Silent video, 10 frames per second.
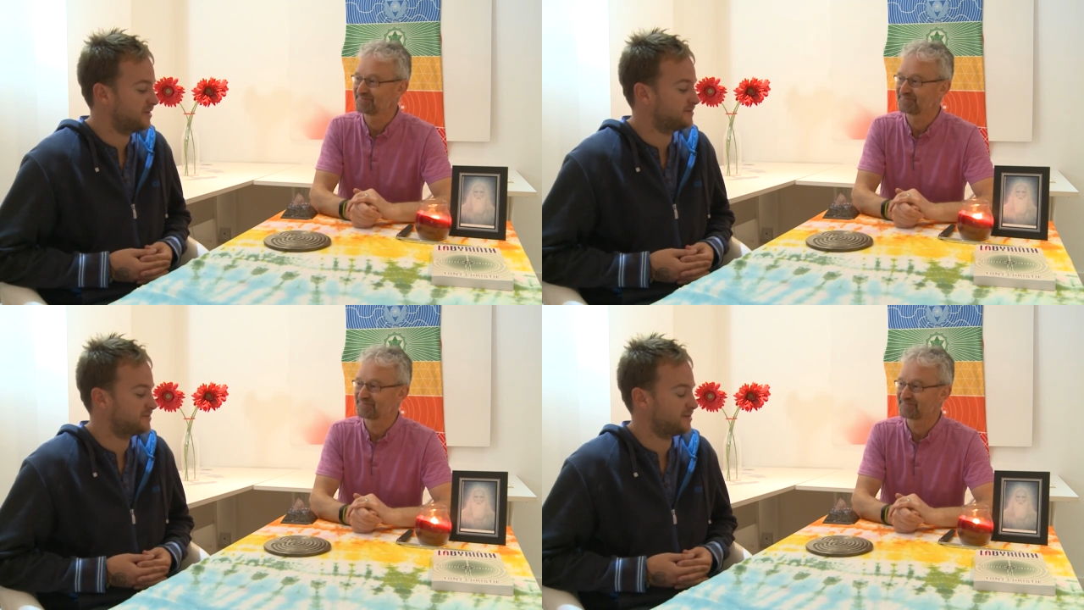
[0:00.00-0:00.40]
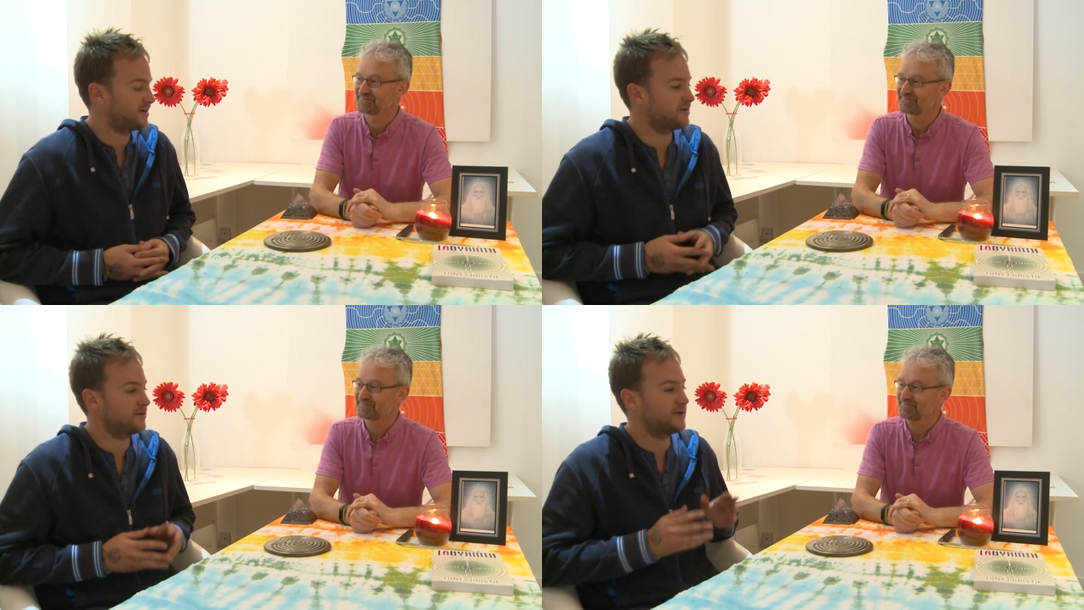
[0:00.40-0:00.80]
Speaker 1: it's
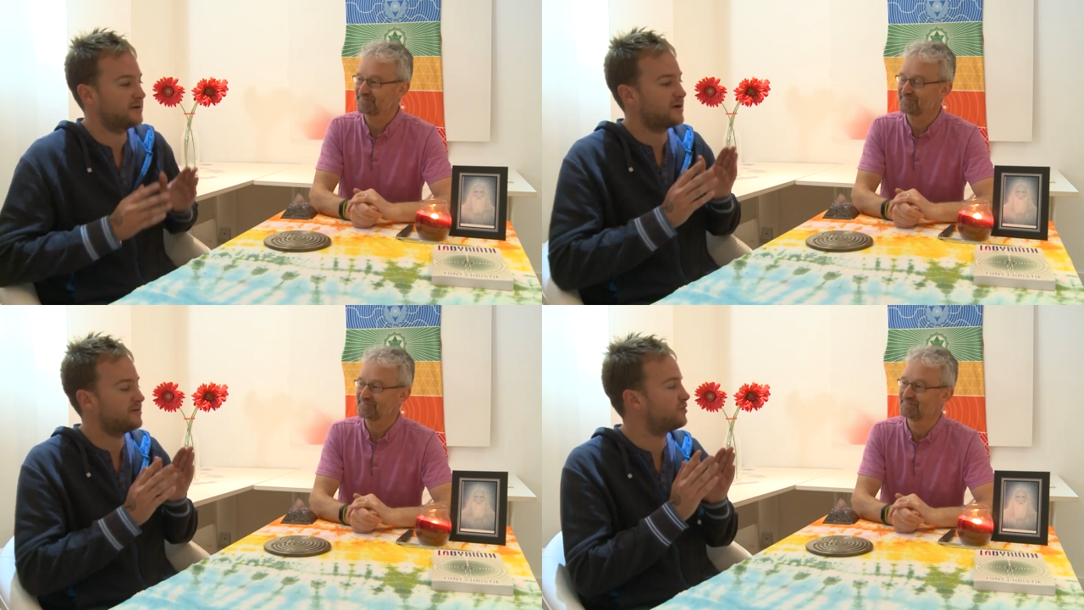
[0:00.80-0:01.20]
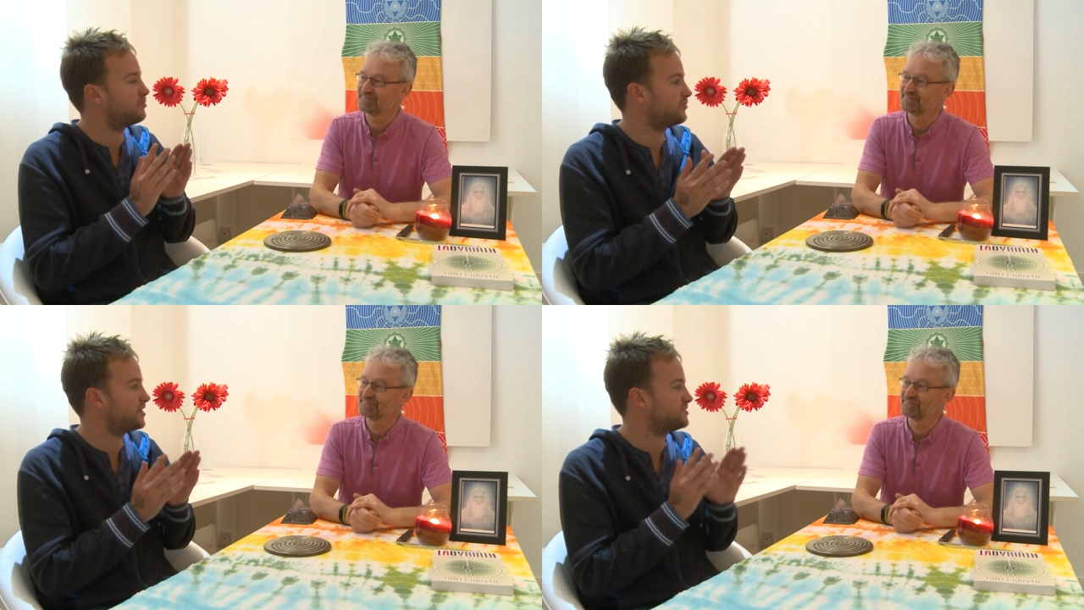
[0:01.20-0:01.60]
like a kind of a
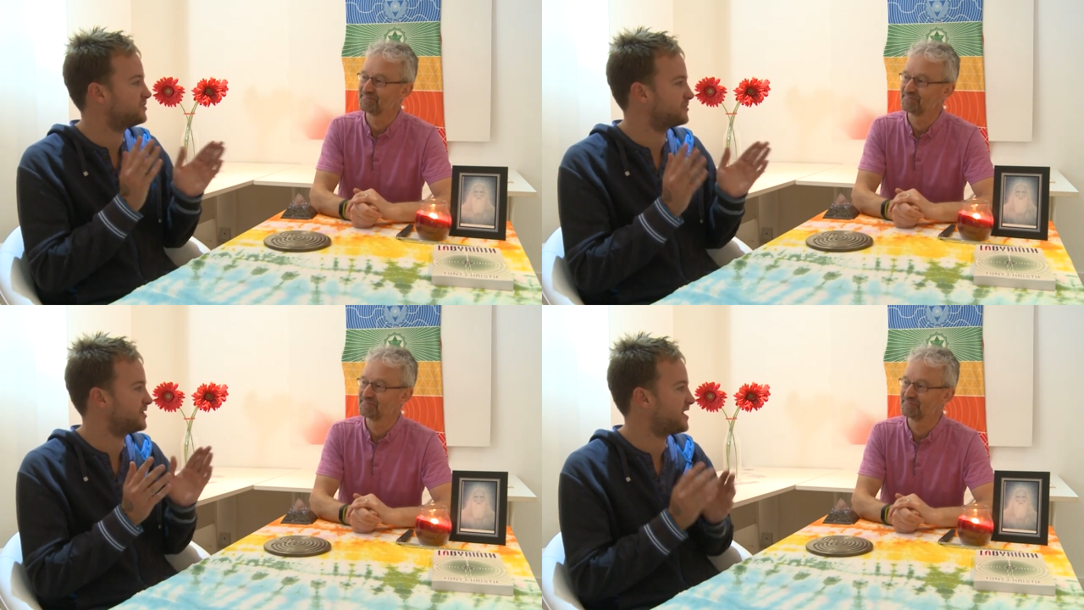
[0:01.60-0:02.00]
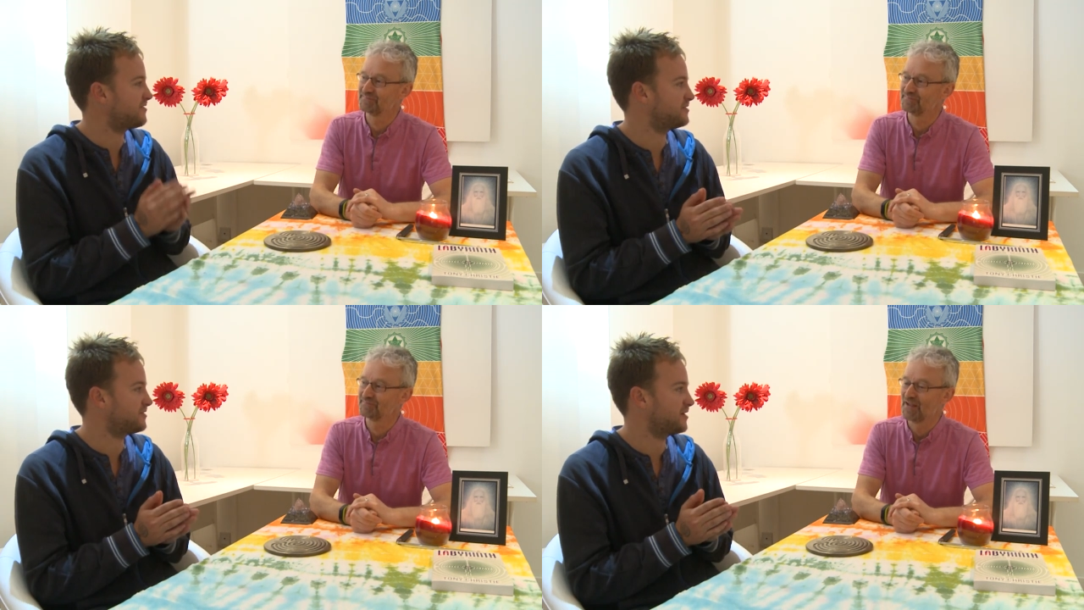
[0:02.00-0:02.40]
bridge between
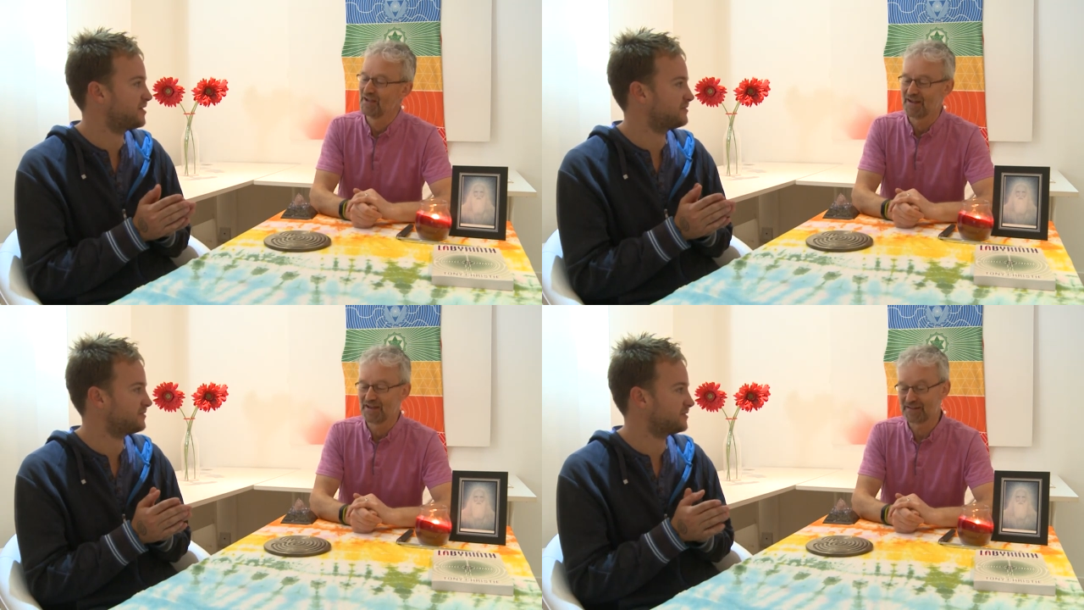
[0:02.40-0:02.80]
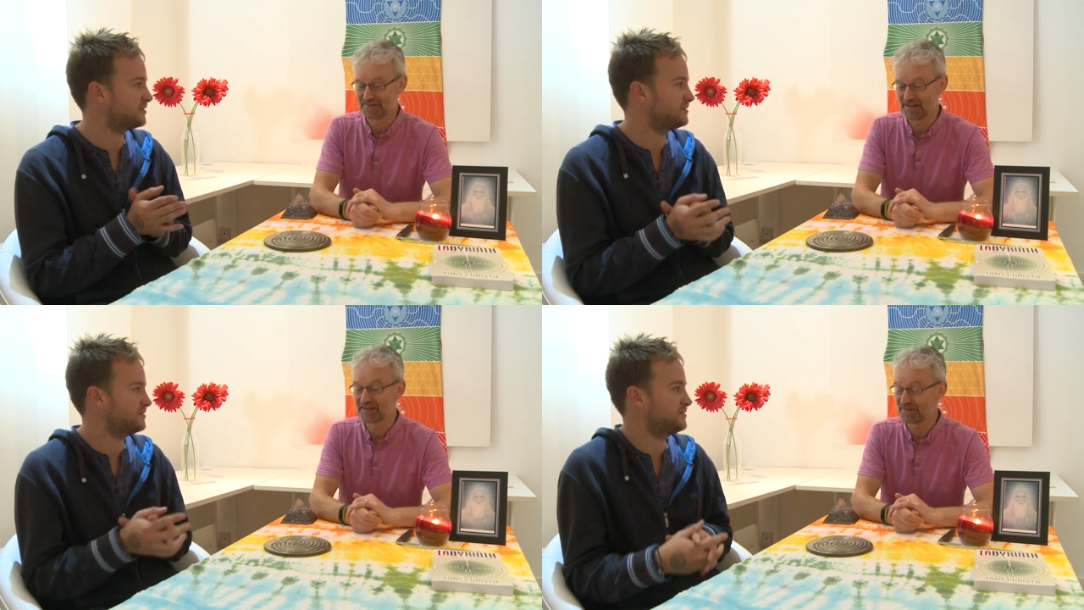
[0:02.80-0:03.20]
heaven and earth.
Speaker 2: Right?
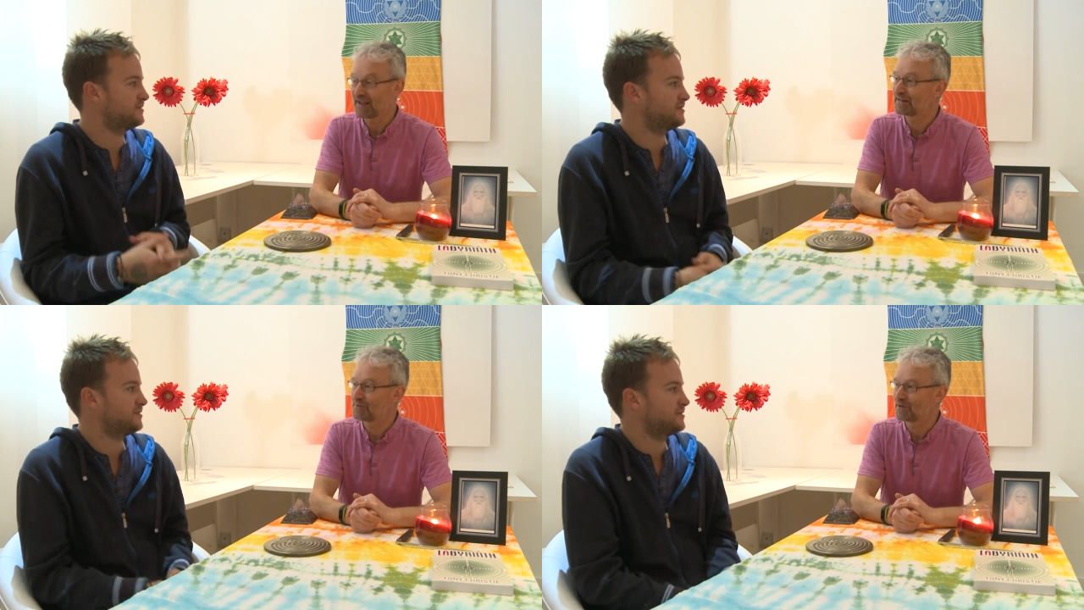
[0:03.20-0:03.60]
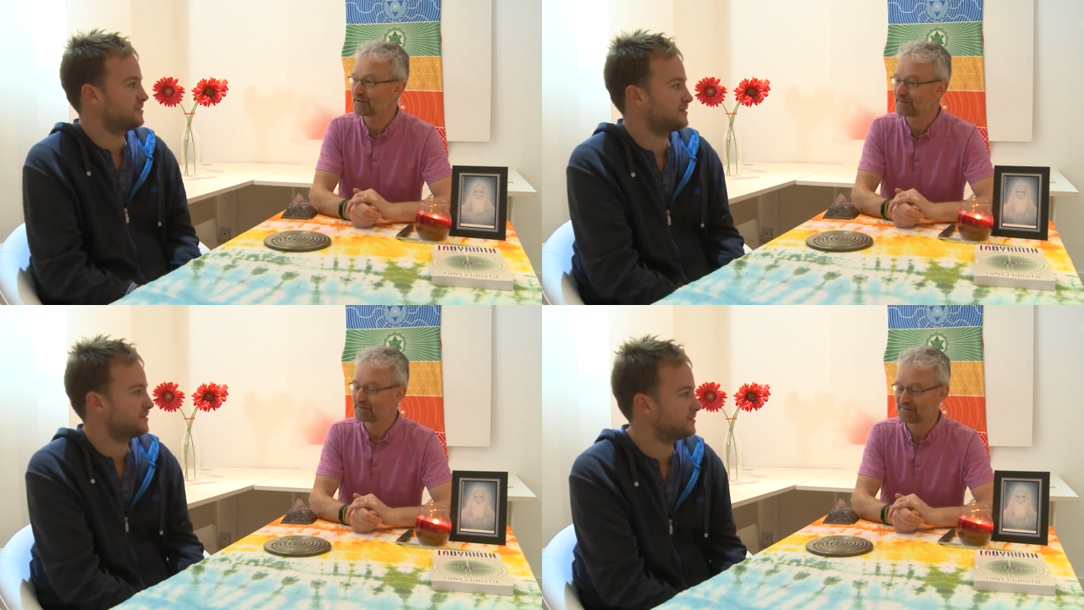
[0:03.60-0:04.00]
It's exactly what
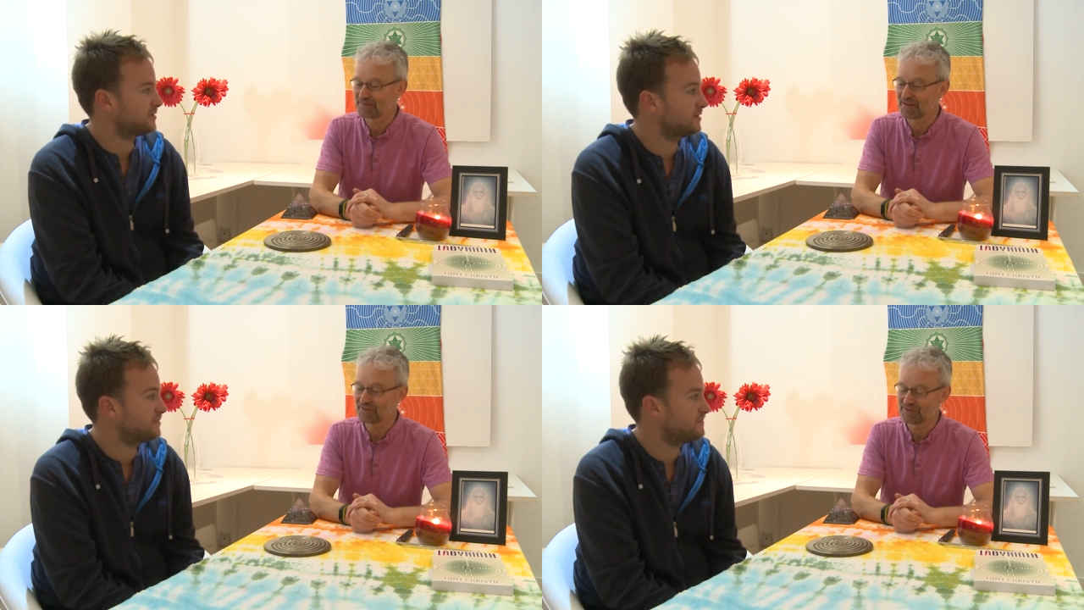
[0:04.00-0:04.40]
it is.
Speaker 1: Yeah. Not